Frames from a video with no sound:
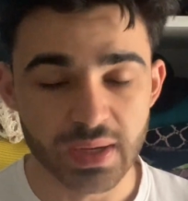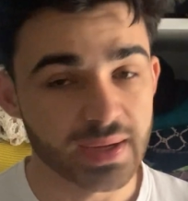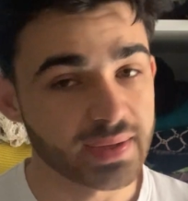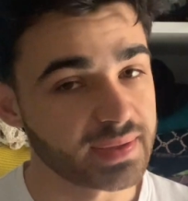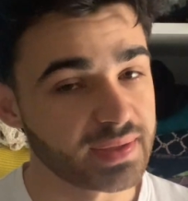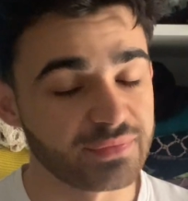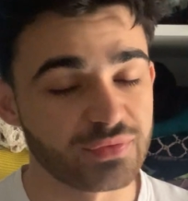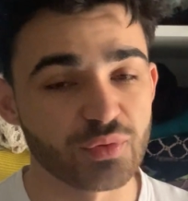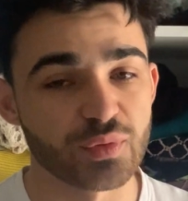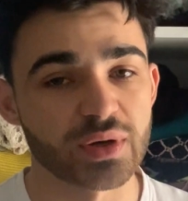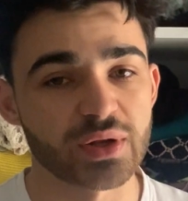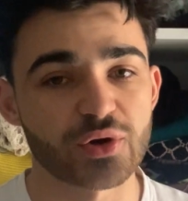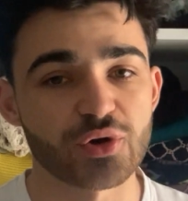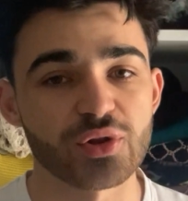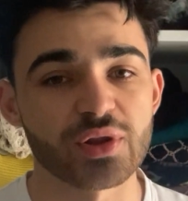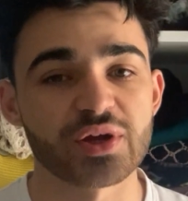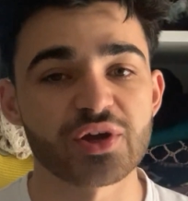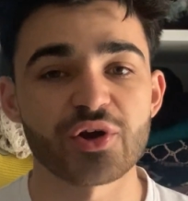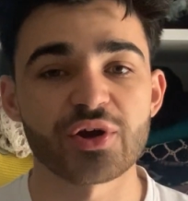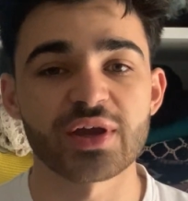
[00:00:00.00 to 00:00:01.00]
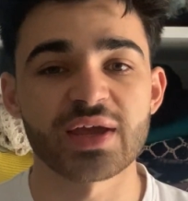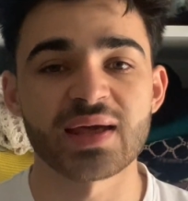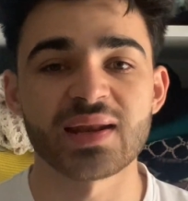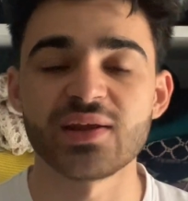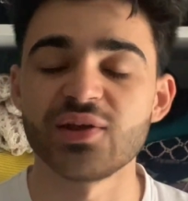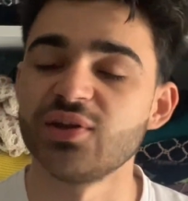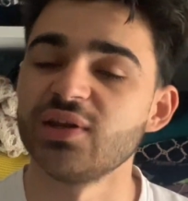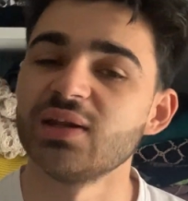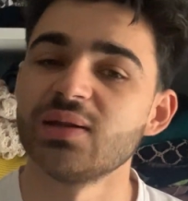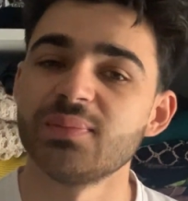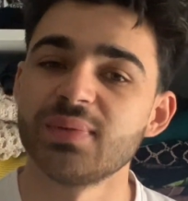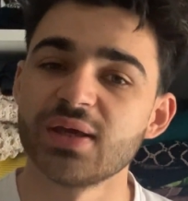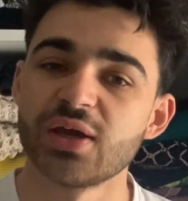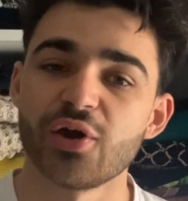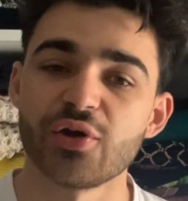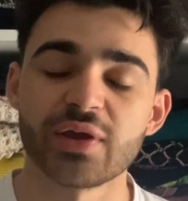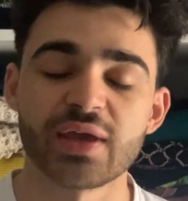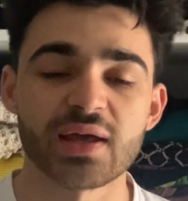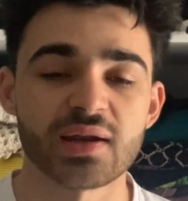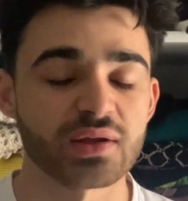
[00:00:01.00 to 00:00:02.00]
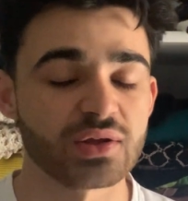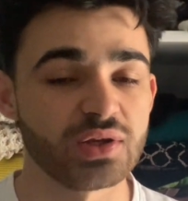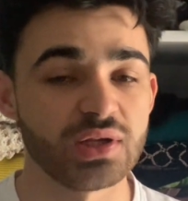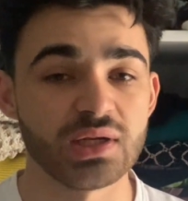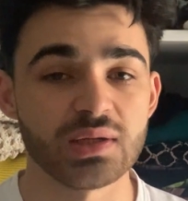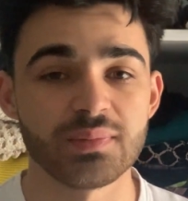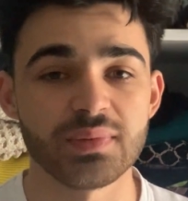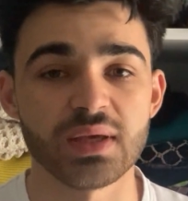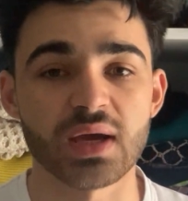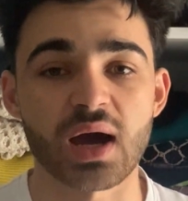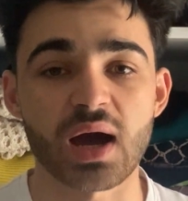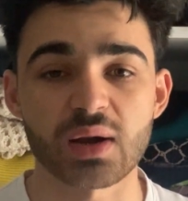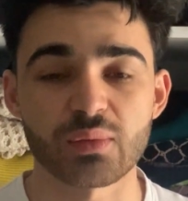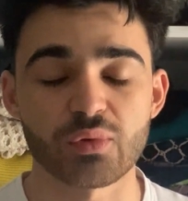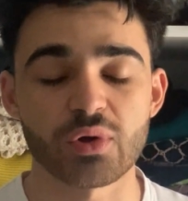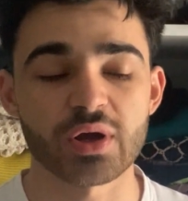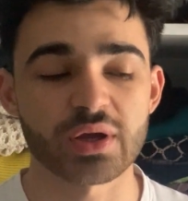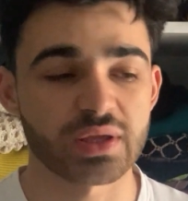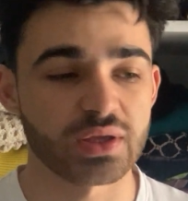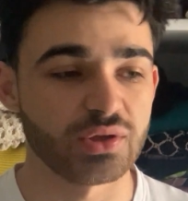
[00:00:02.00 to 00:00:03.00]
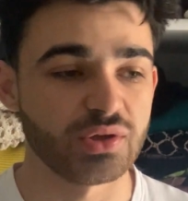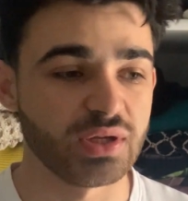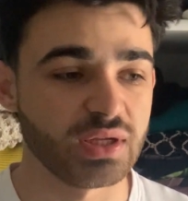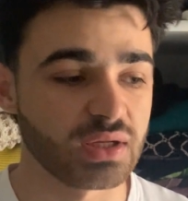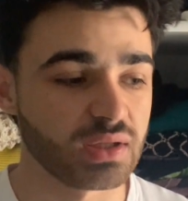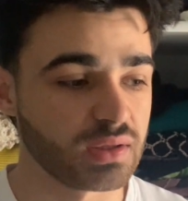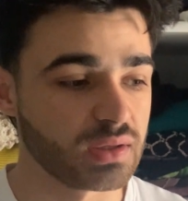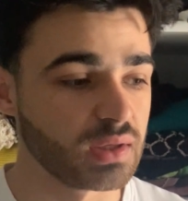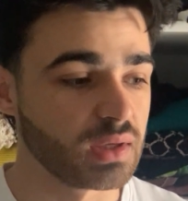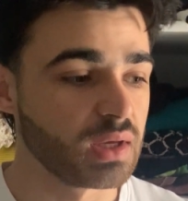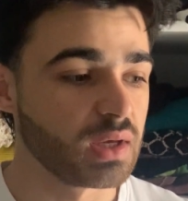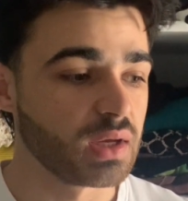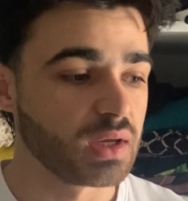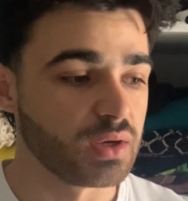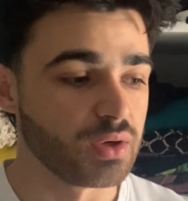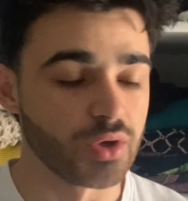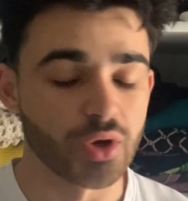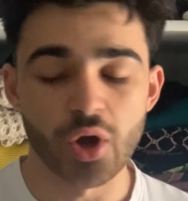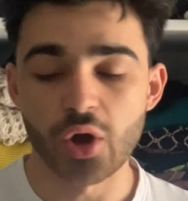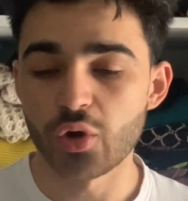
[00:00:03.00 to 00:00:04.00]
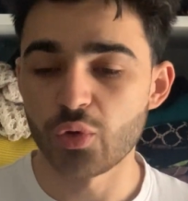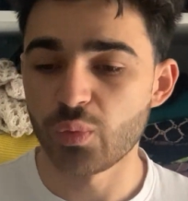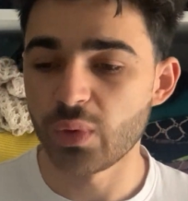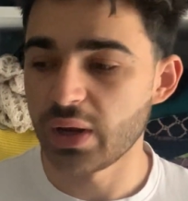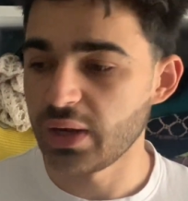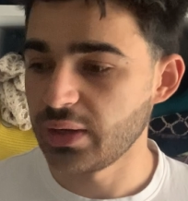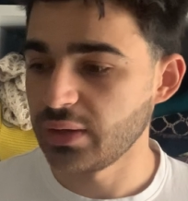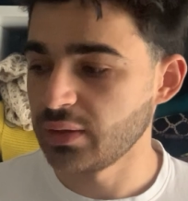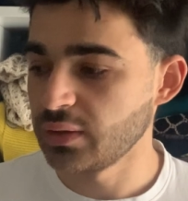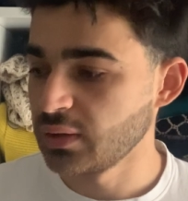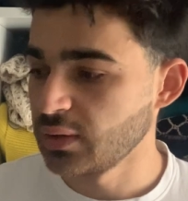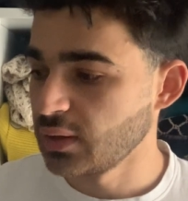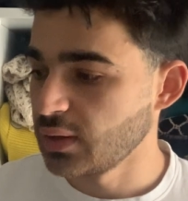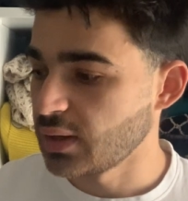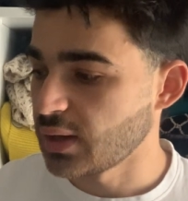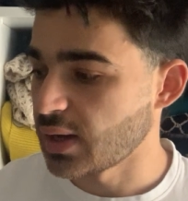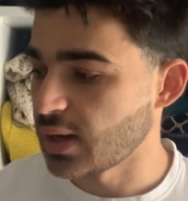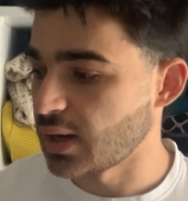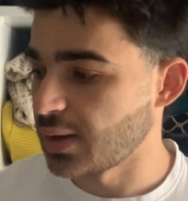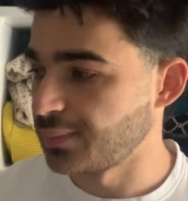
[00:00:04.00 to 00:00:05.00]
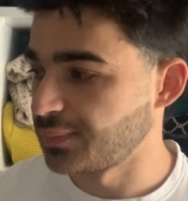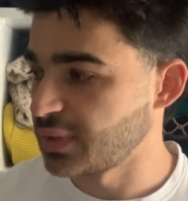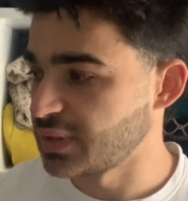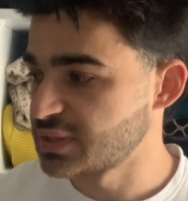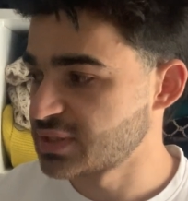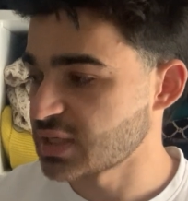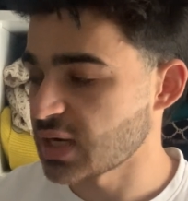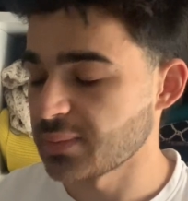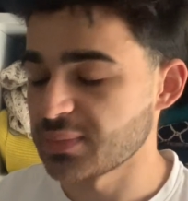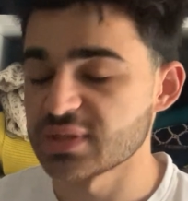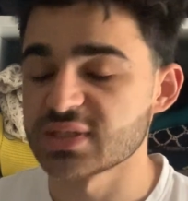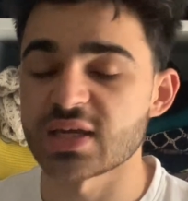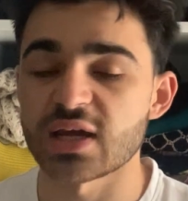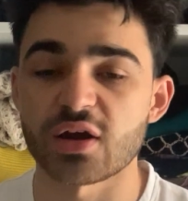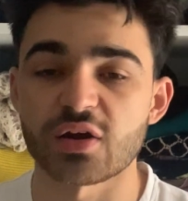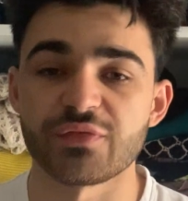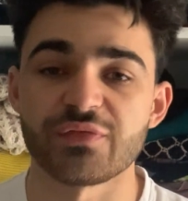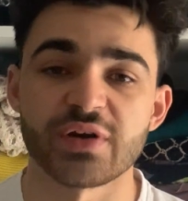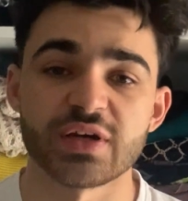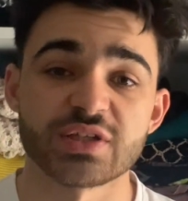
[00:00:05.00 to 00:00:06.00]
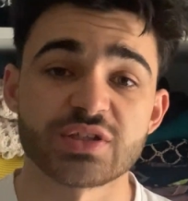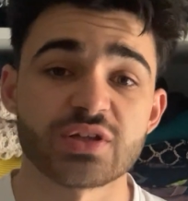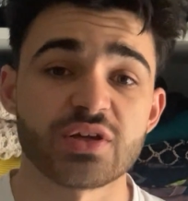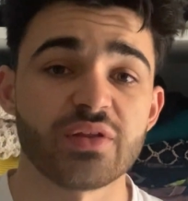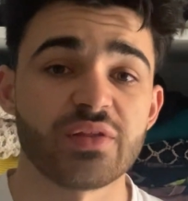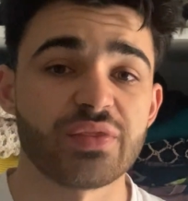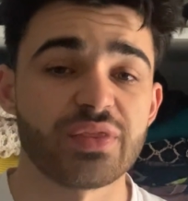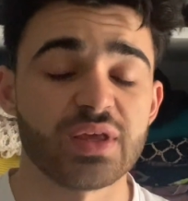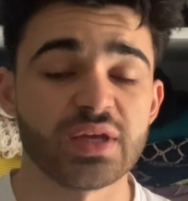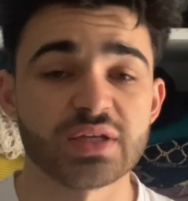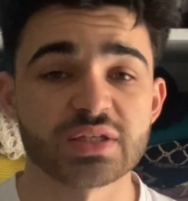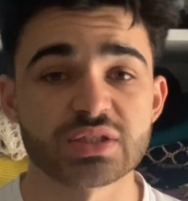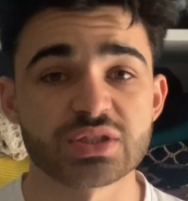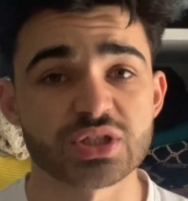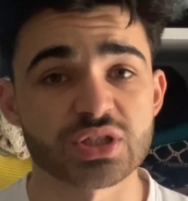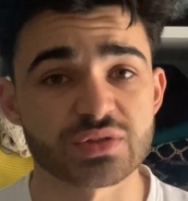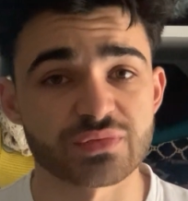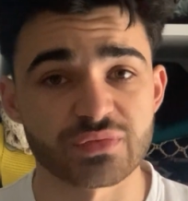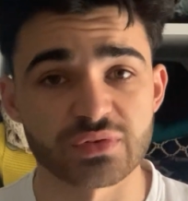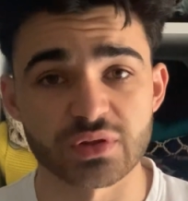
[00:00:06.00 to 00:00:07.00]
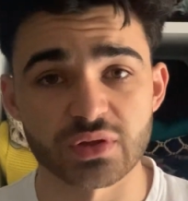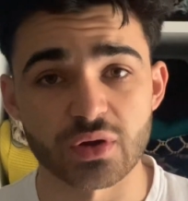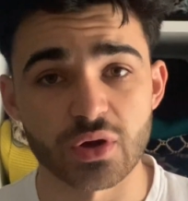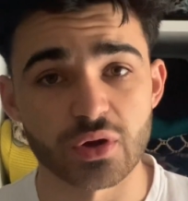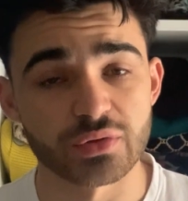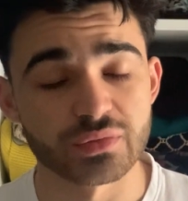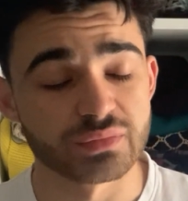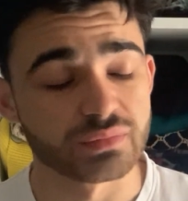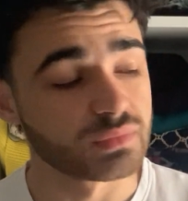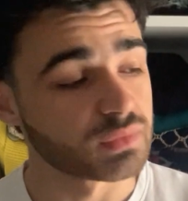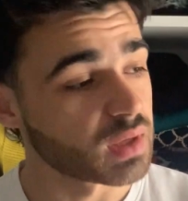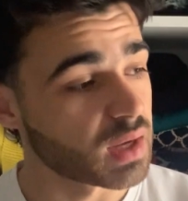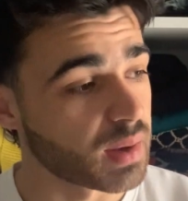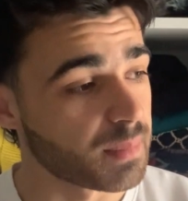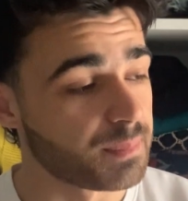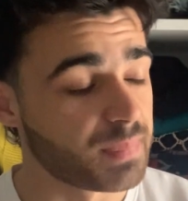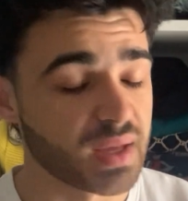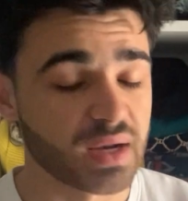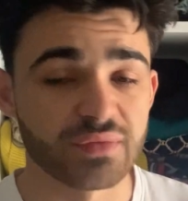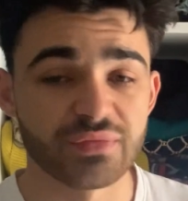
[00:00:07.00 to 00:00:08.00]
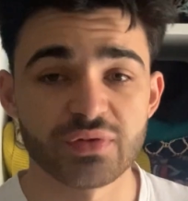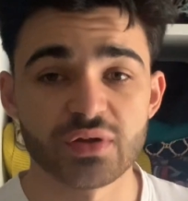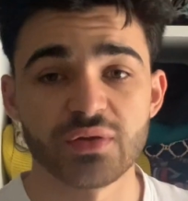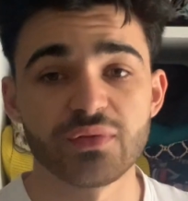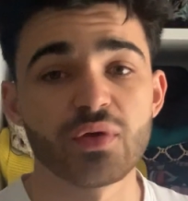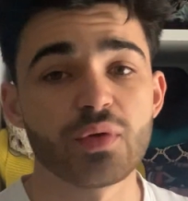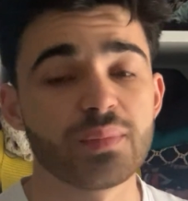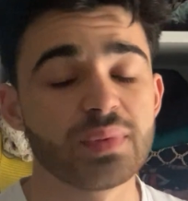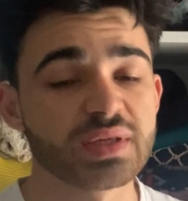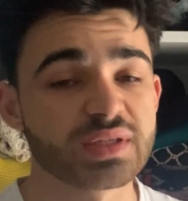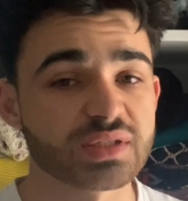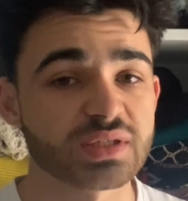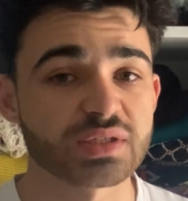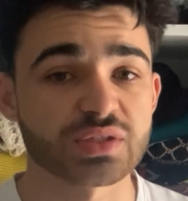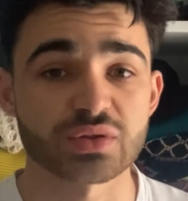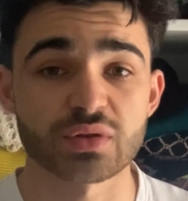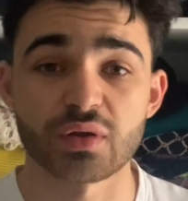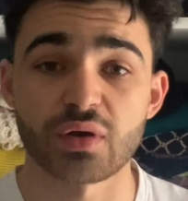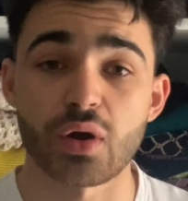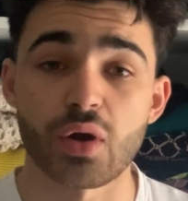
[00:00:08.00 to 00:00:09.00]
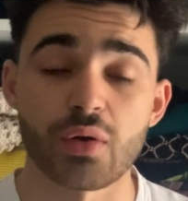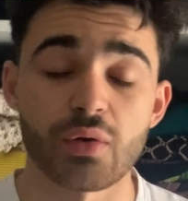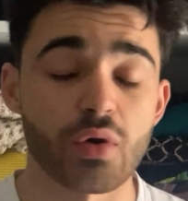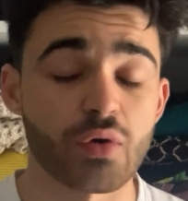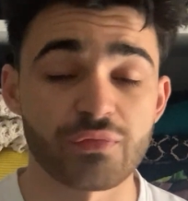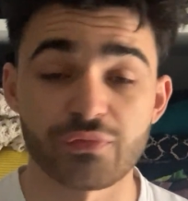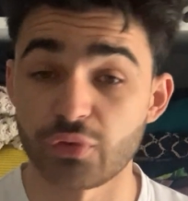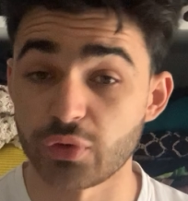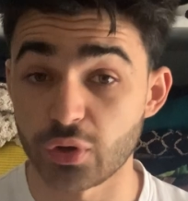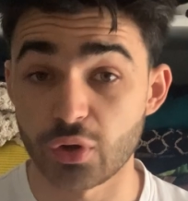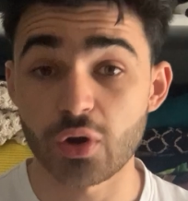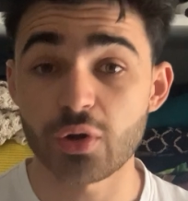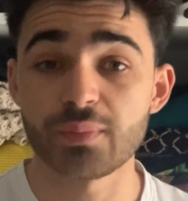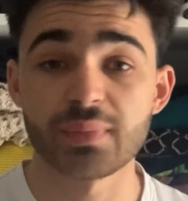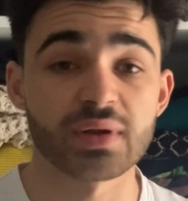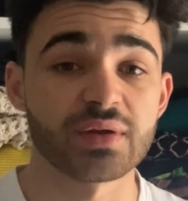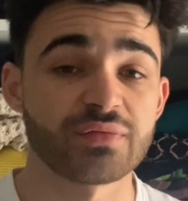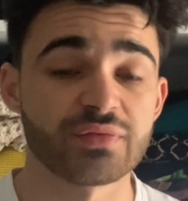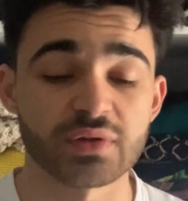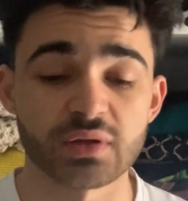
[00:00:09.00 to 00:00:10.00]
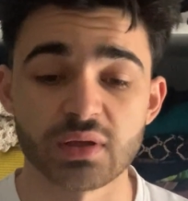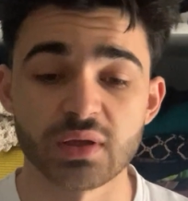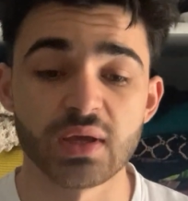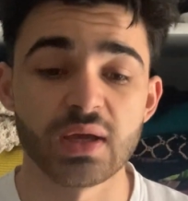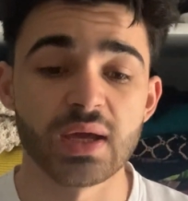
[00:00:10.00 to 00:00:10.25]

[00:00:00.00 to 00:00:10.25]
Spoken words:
if you want to call it go getter, you need to be go getter. You need to be hardworking. You need to know when it's time to sacrifice certain things just for their own benefit of your business, or for your own benefit.